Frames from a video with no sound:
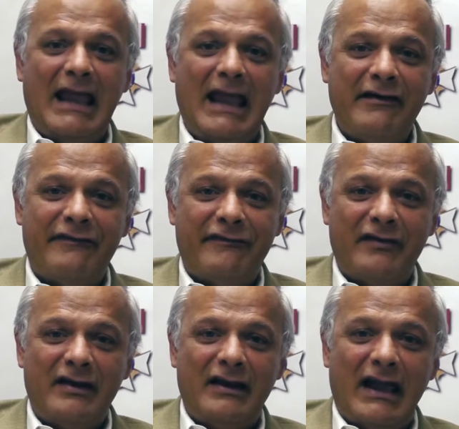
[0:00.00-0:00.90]
If
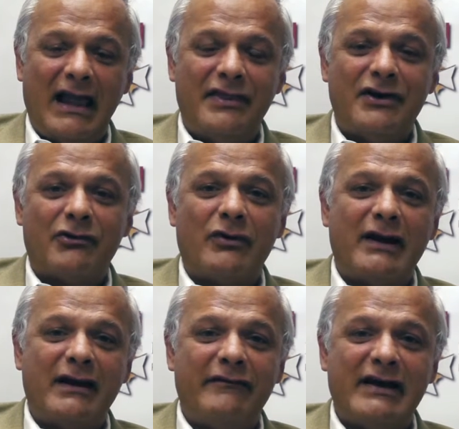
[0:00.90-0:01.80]
a thorough
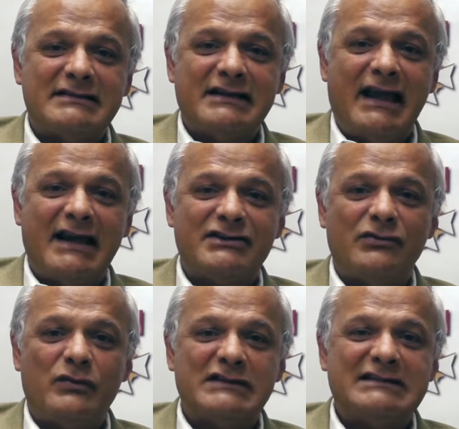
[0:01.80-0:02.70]

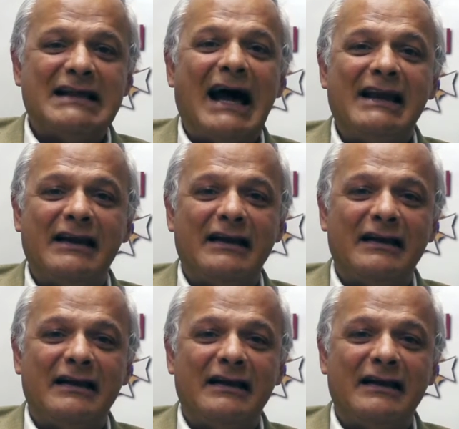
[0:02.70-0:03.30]
investigation was not